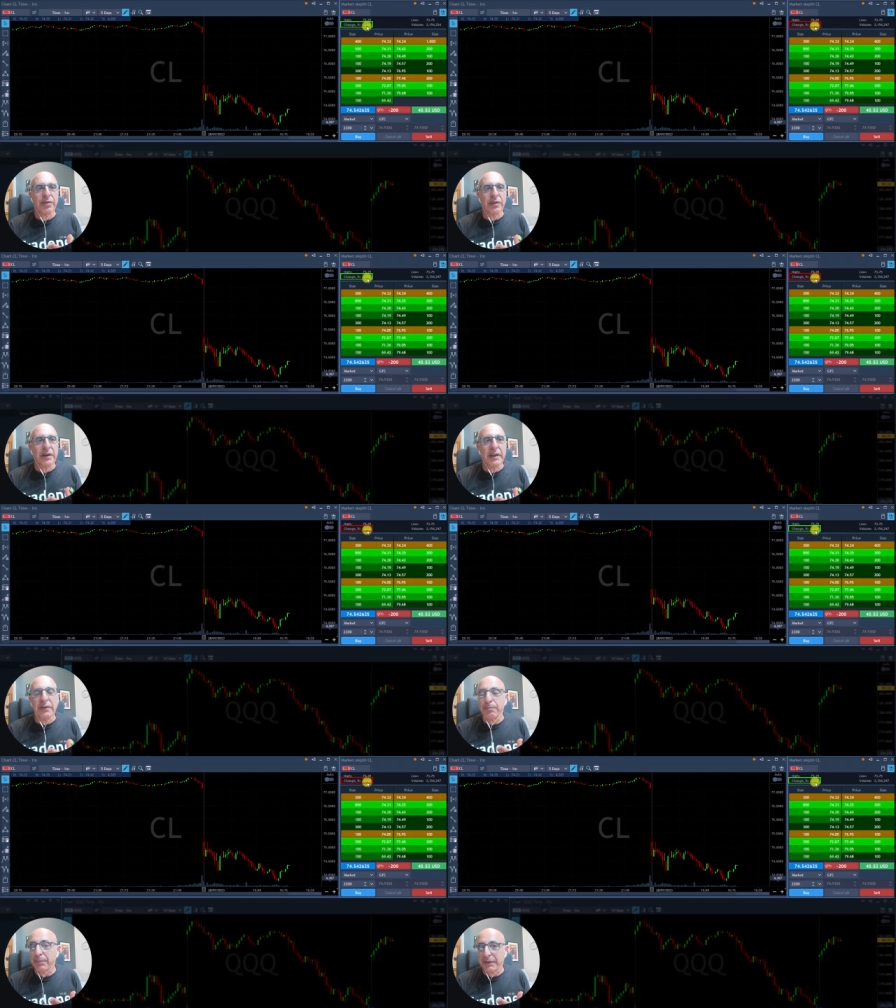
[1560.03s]

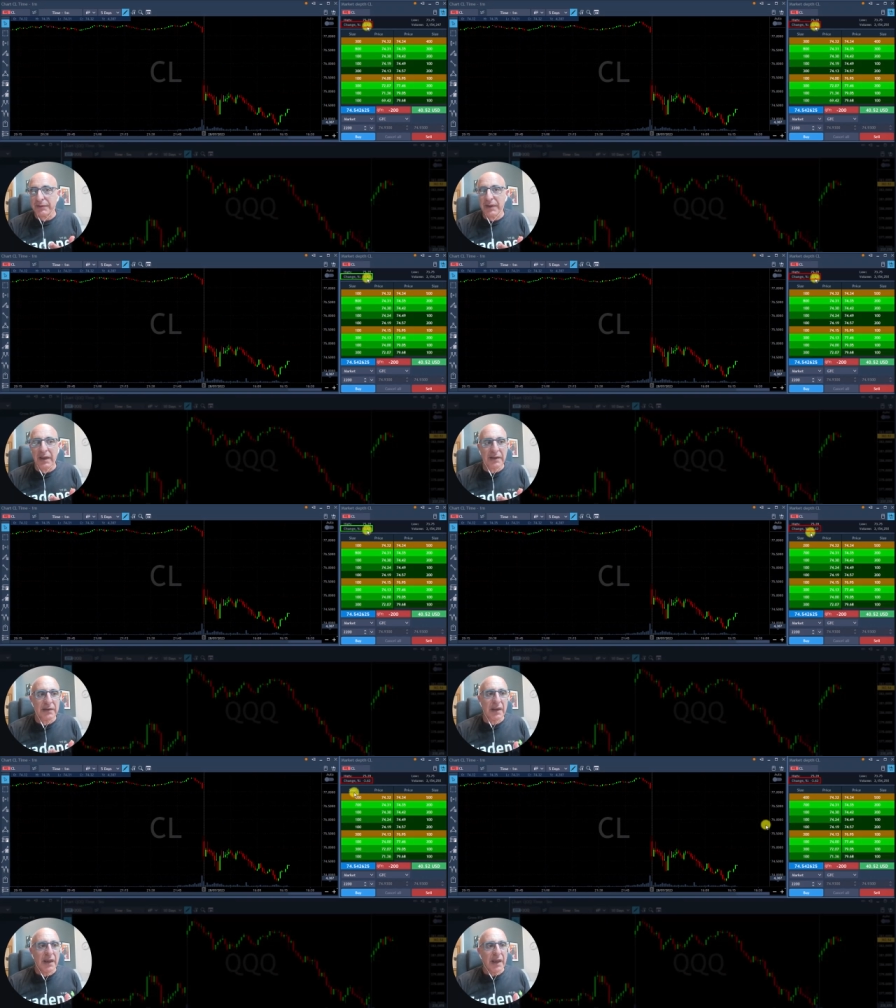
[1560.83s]
3%
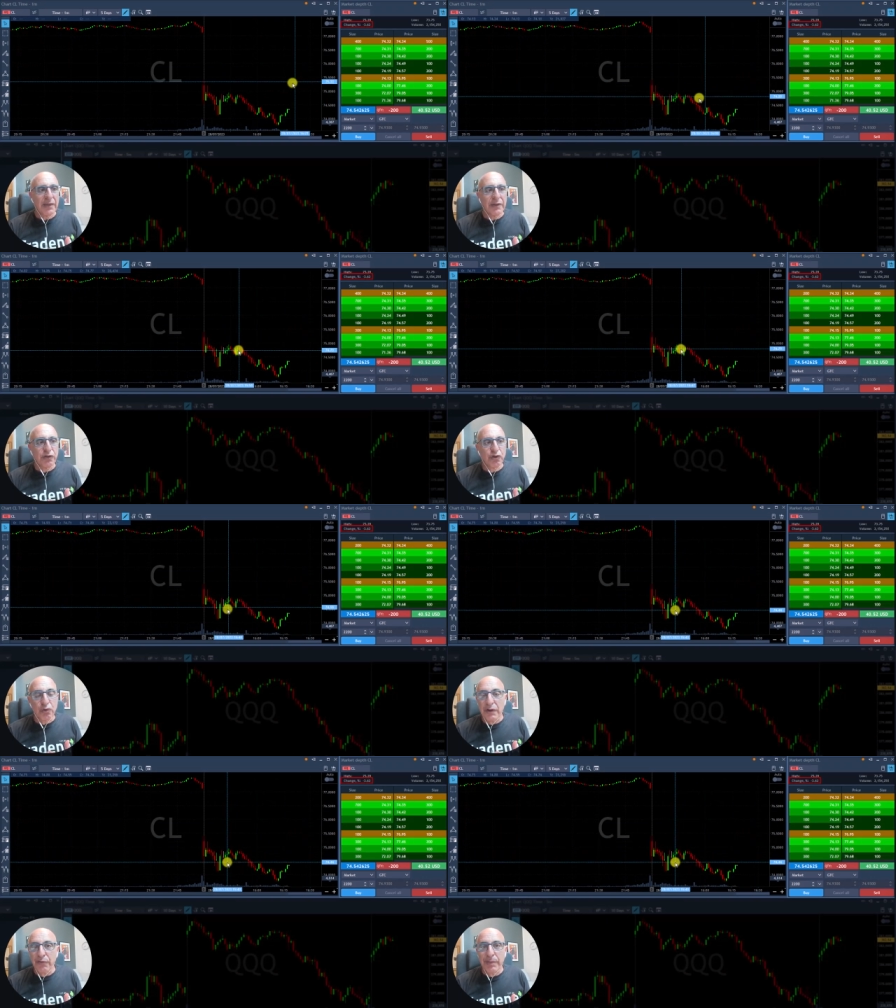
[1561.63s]
and this
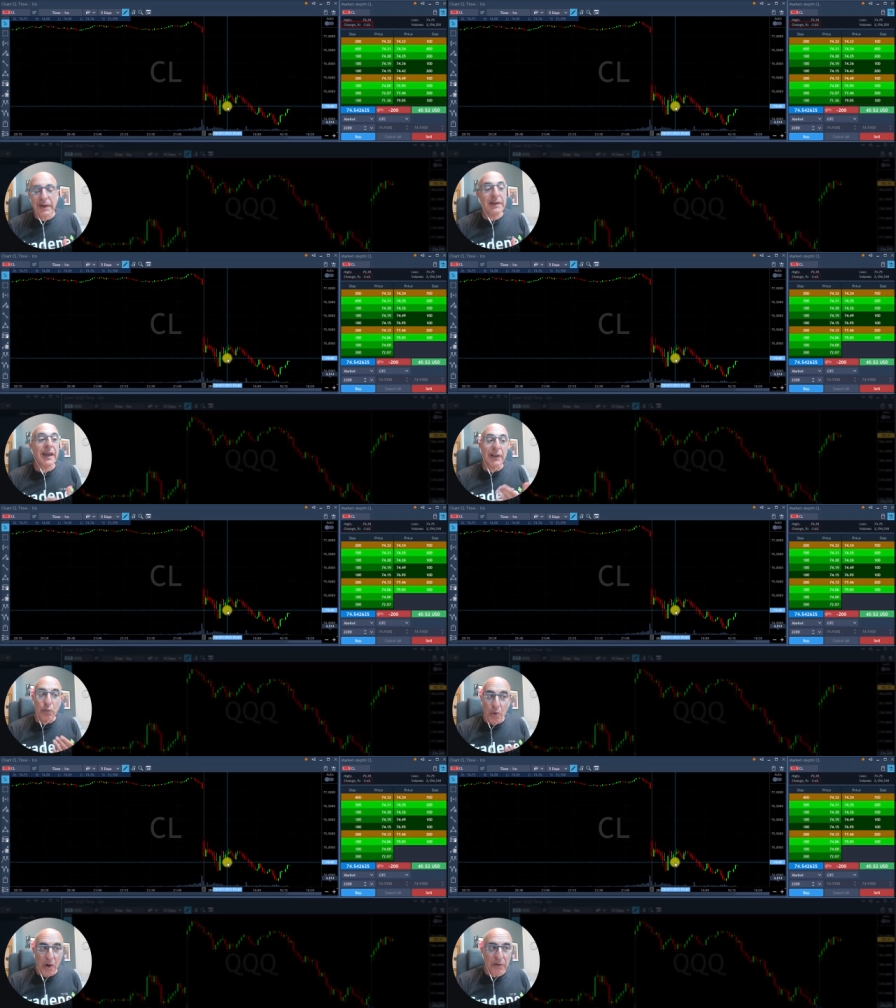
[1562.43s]
should have been and
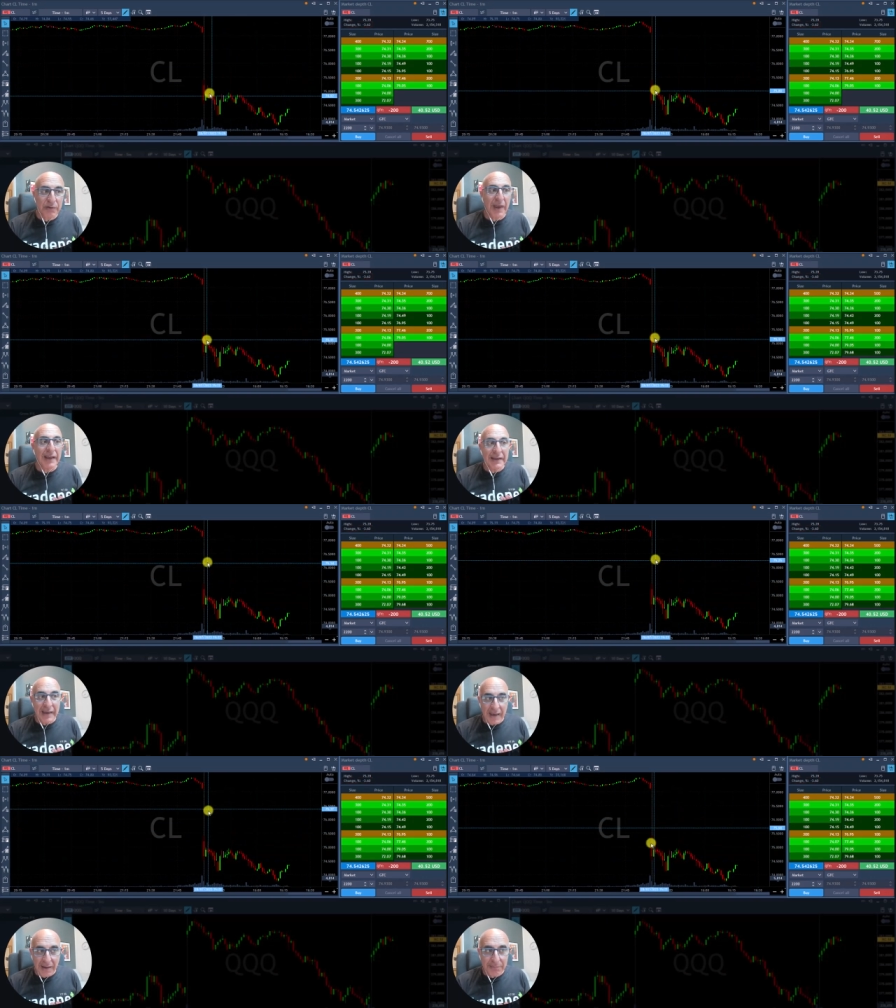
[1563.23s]
was a
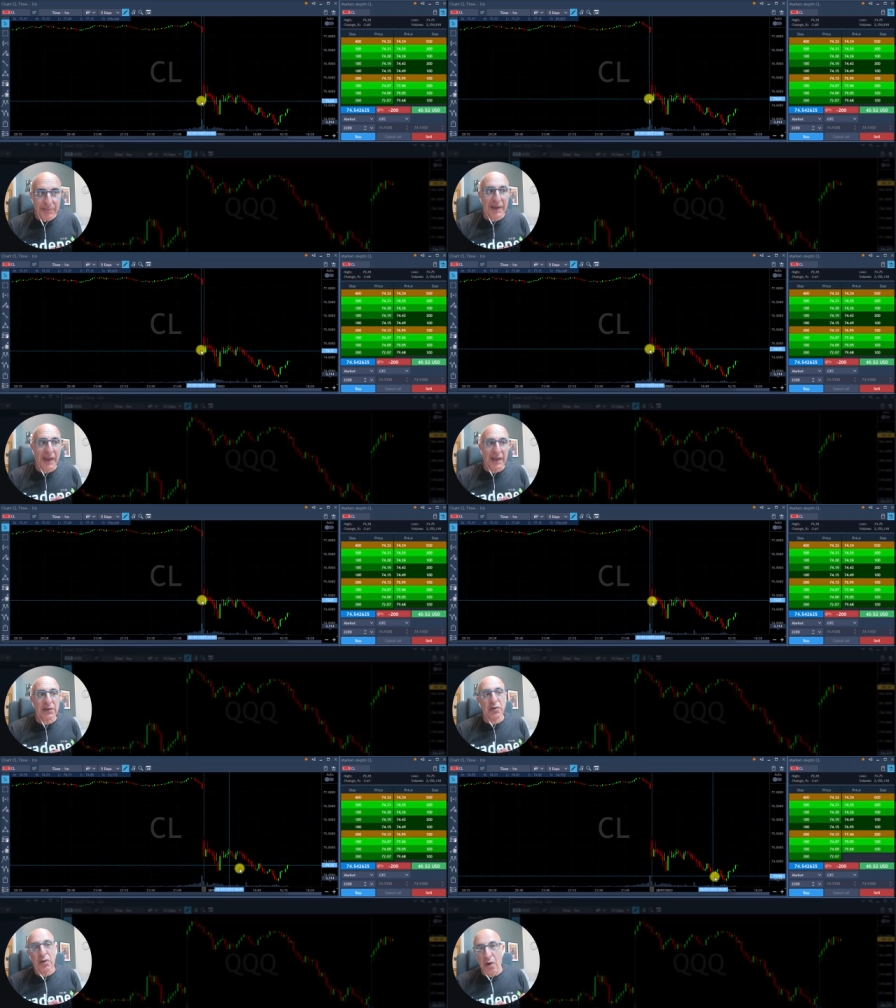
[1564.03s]
gap
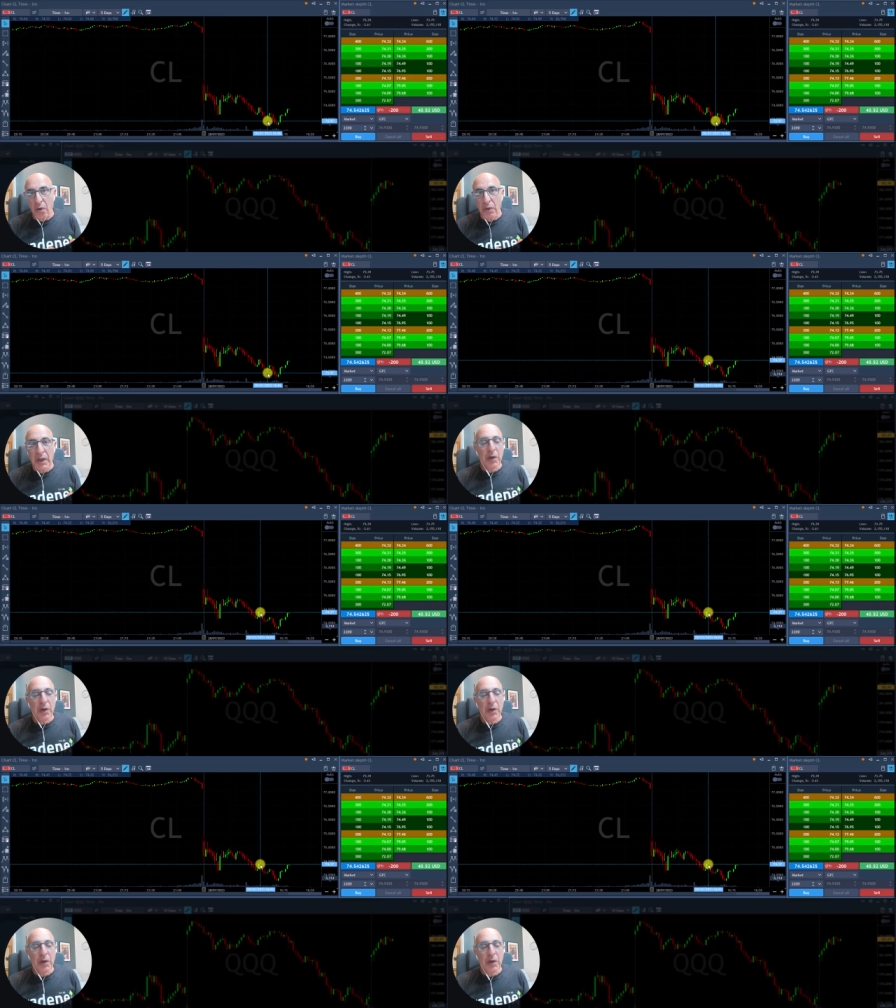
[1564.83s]
and go,